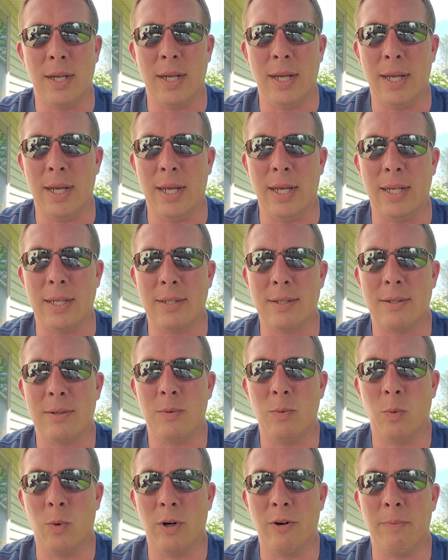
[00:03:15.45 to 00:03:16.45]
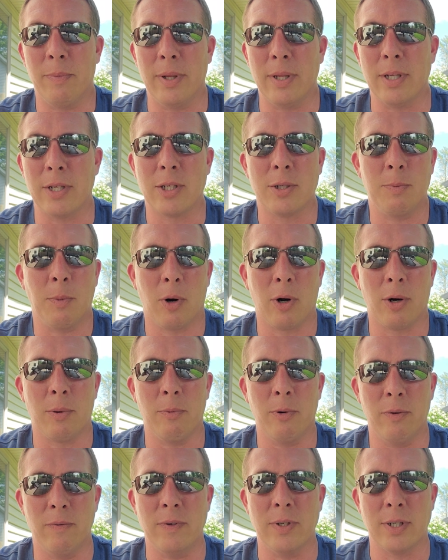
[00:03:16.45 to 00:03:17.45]
it would have been the smarter
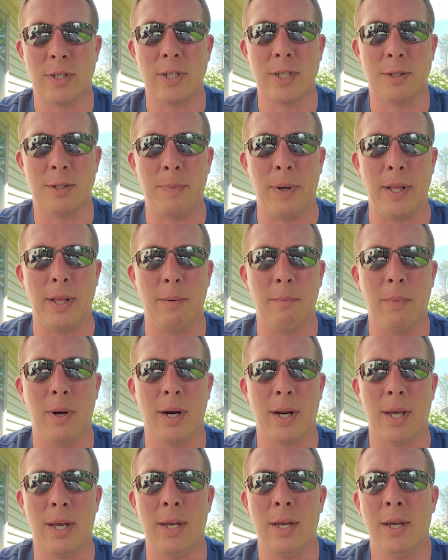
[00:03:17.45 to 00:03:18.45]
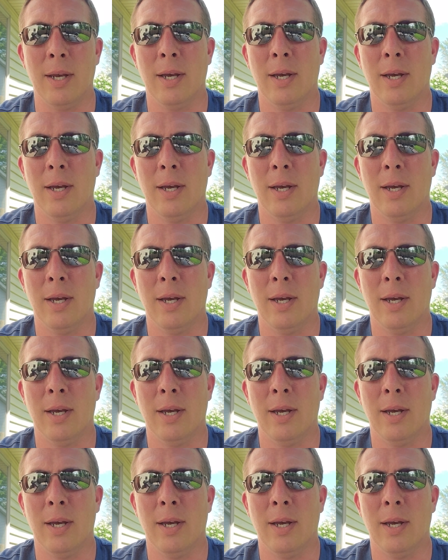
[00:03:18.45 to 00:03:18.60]
move just to spend the money